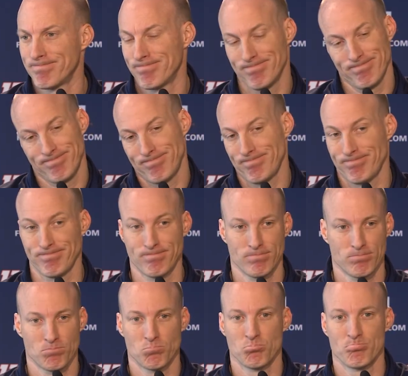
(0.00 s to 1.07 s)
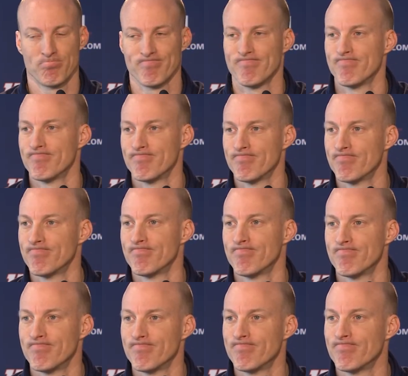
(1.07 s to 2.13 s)

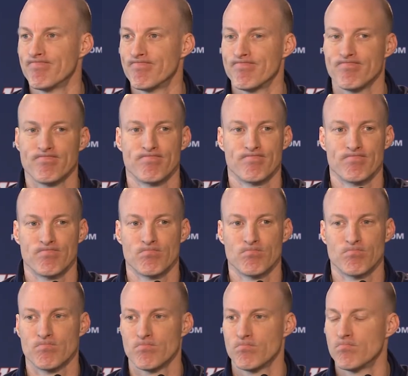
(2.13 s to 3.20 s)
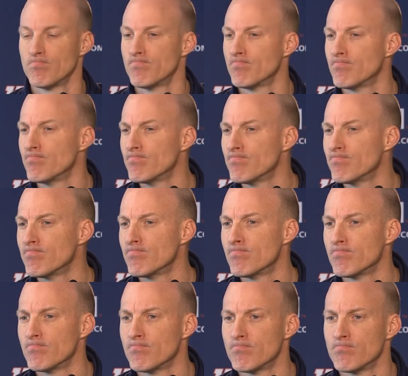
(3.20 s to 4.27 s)

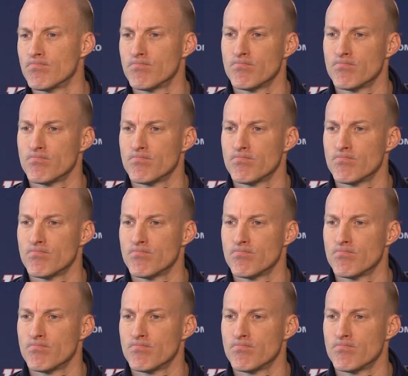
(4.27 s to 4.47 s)
[no speech]